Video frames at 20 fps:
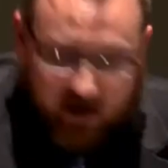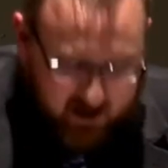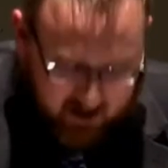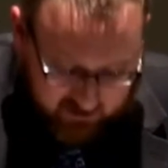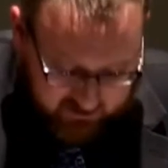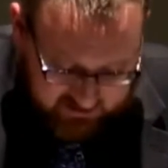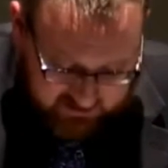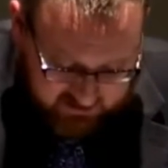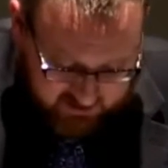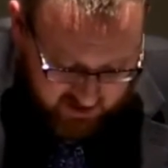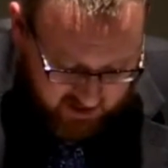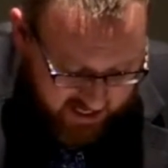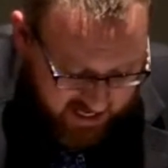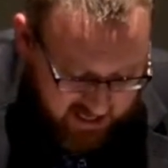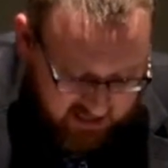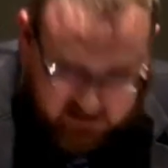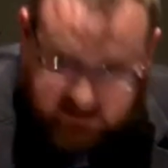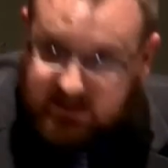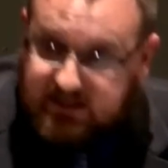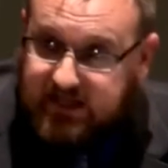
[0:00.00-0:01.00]
better get their
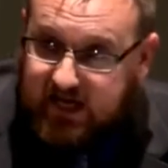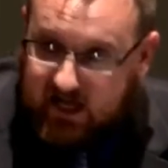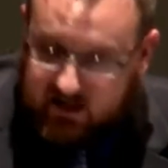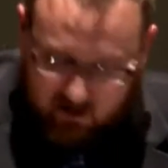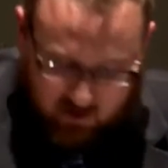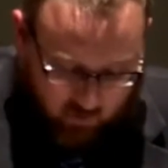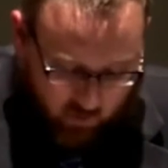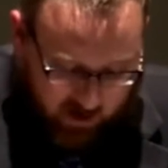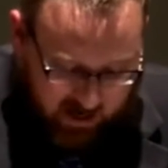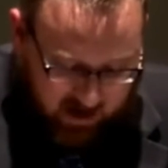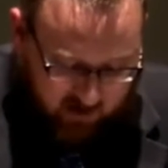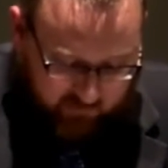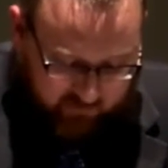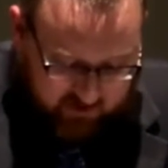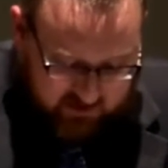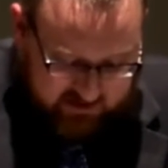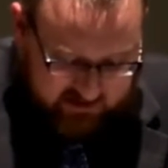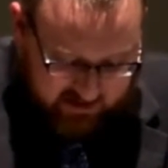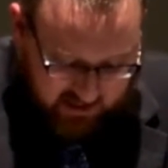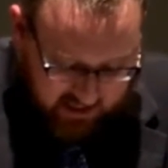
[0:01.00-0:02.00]
act together while
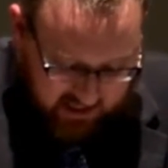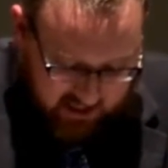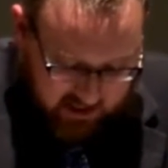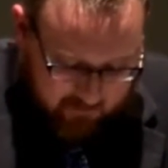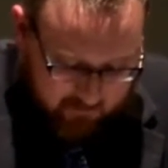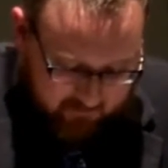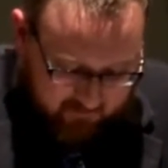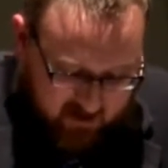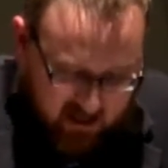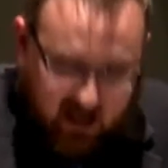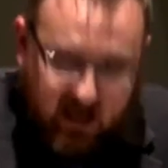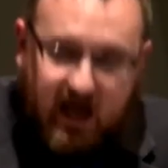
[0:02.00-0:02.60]
there's time